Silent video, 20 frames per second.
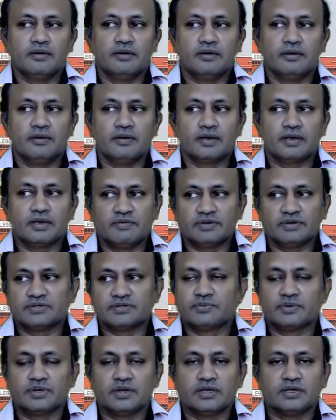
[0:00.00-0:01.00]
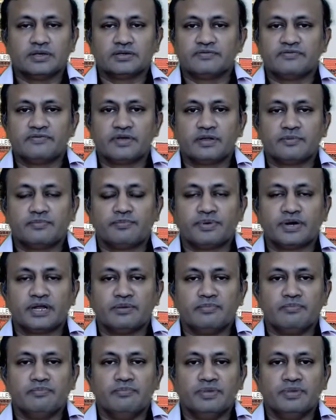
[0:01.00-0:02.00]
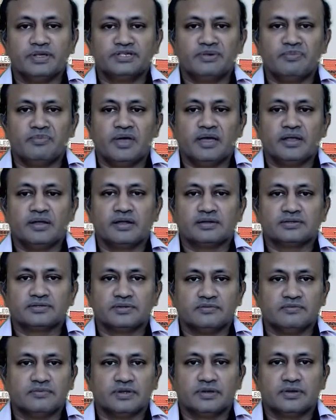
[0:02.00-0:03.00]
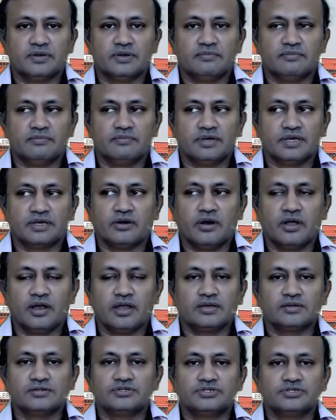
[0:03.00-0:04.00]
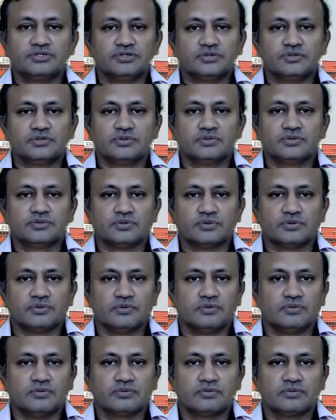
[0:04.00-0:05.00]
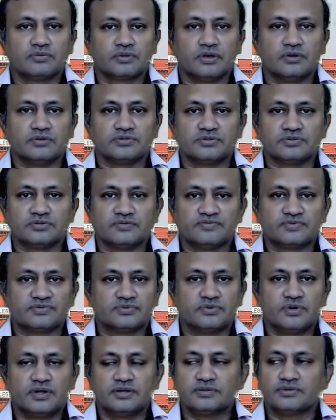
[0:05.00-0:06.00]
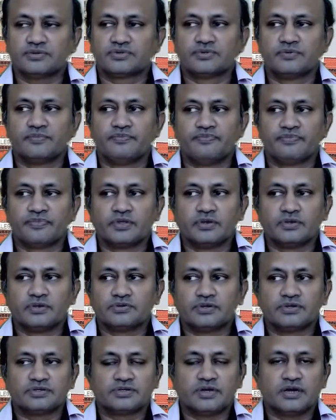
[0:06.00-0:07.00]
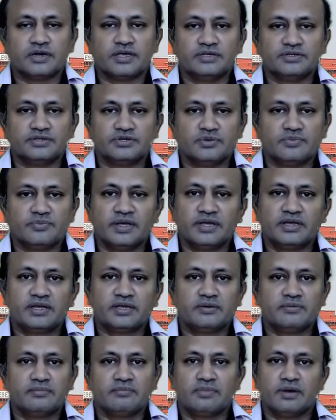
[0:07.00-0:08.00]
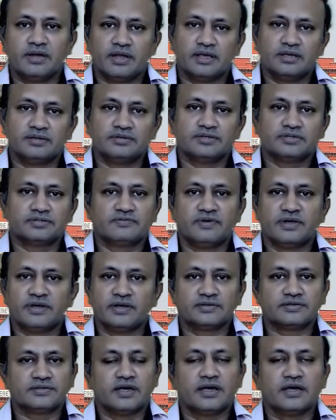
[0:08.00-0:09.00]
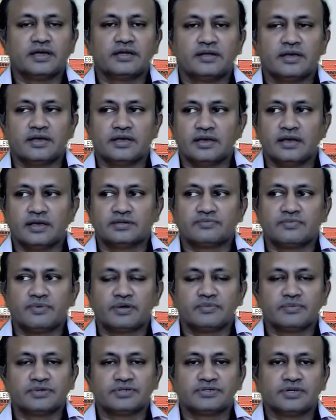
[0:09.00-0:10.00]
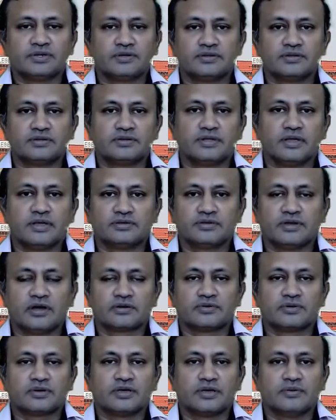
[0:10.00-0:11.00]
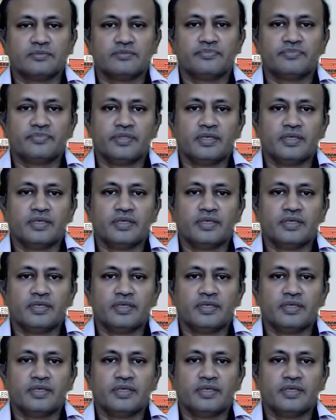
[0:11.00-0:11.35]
He's a pretty busy man. It's a very big college, so thousands of students. So it's not easy to meet him, but I just went inside, I asked permission, I talked to him.